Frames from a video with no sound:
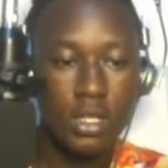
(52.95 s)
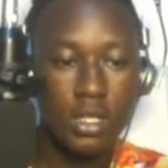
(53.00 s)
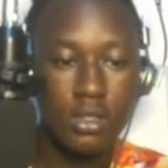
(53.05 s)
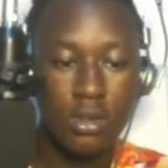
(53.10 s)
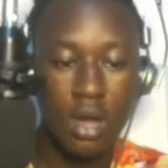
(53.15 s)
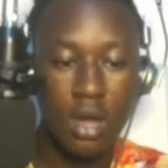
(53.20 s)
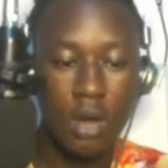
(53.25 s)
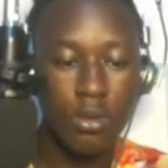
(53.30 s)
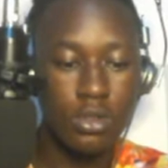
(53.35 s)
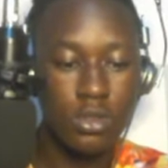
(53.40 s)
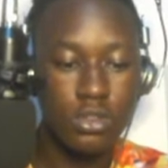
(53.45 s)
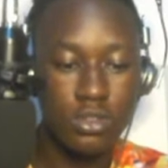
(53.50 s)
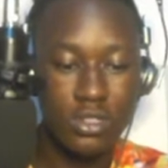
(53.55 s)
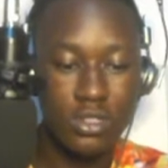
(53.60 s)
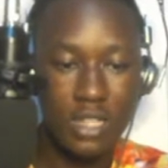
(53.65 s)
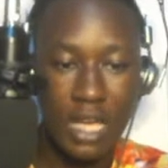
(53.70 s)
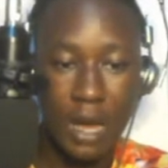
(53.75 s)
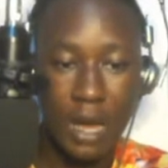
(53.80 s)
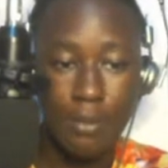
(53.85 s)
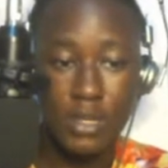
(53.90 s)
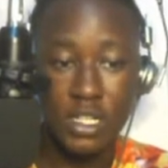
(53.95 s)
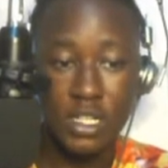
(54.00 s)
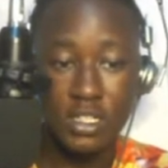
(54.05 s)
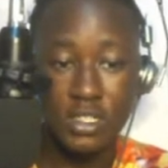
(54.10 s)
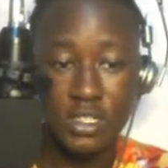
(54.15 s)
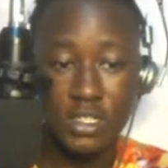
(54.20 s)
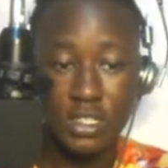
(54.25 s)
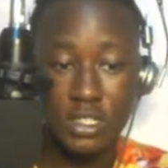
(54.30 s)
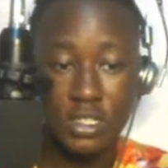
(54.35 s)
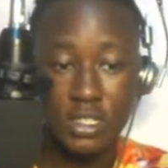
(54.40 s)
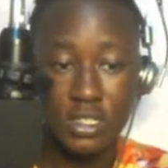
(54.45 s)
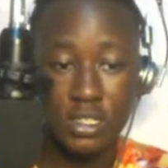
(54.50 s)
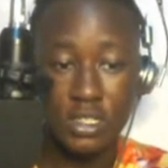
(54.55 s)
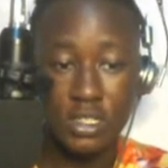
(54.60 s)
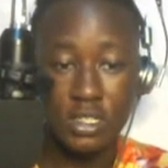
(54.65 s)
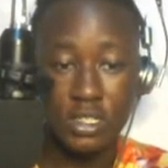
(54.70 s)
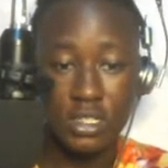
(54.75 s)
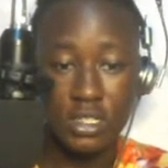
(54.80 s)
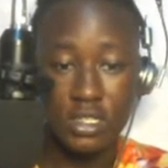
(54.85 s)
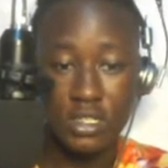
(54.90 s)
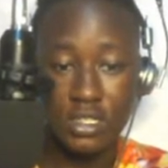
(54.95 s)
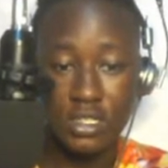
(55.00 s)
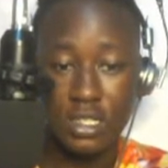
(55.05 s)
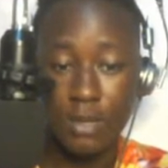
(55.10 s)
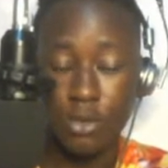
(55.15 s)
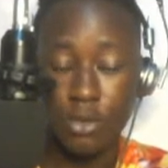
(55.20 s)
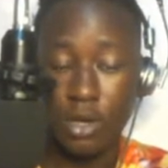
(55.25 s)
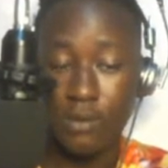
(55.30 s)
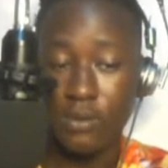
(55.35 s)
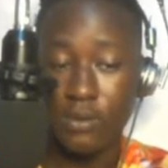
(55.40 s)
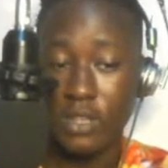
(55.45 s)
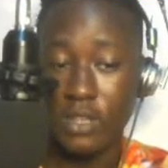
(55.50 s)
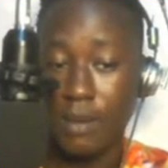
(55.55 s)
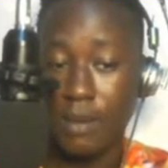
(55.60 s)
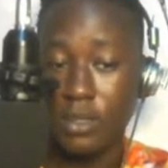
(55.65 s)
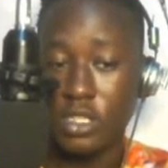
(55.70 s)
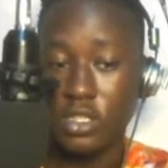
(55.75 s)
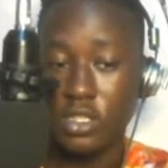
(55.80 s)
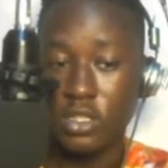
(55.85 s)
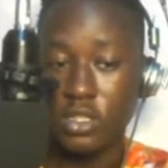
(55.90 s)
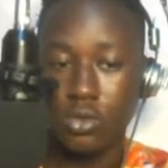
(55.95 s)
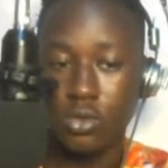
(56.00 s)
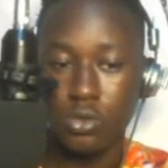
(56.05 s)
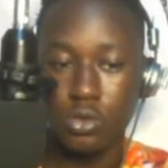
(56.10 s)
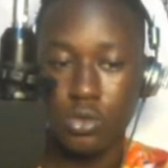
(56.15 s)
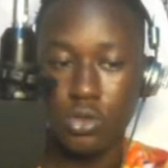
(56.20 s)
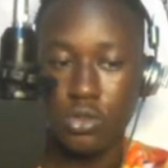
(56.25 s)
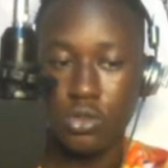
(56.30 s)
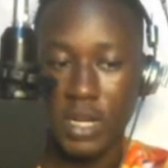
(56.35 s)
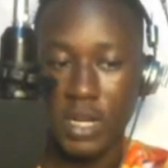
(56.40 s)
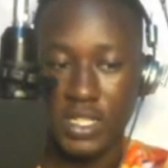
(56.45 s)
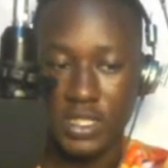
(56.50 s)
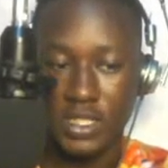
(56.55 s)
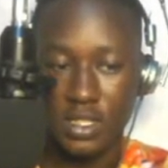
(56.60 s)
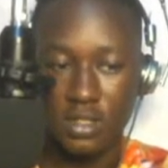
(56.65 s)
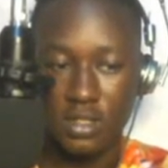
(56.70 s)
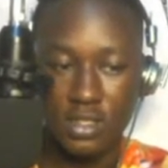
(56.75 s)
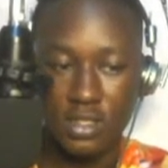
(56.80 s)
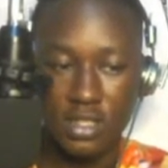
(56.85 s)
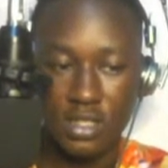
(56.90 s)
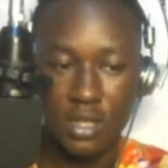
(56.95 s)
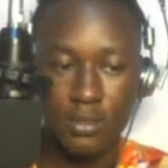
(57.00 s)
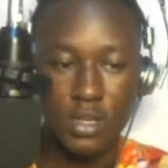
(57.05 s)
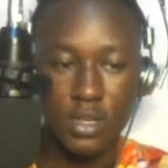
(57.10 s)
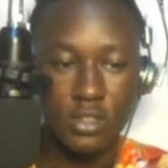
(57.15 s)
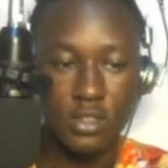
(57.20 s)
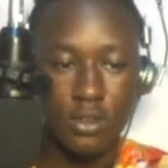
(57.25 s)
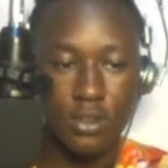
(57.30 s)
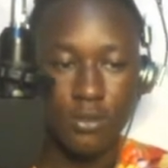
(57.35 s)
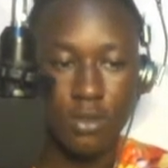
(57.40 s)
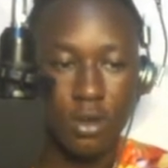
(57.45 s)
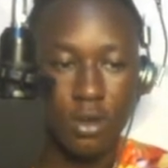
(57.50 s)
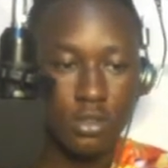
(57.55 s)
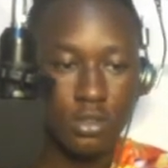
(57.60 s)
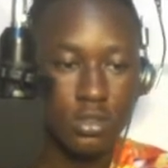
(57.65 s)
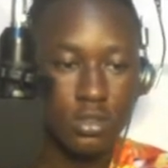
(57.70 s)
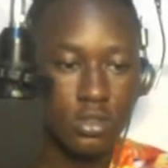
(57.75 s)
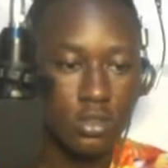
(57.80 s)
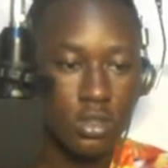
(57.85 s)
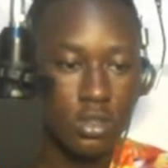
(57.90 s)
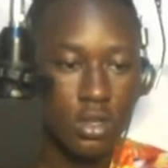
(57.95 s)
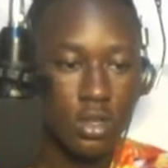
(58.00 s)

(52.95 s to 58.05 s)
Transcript: Do I want the system to have the ability to use martingale system? Yes, of course.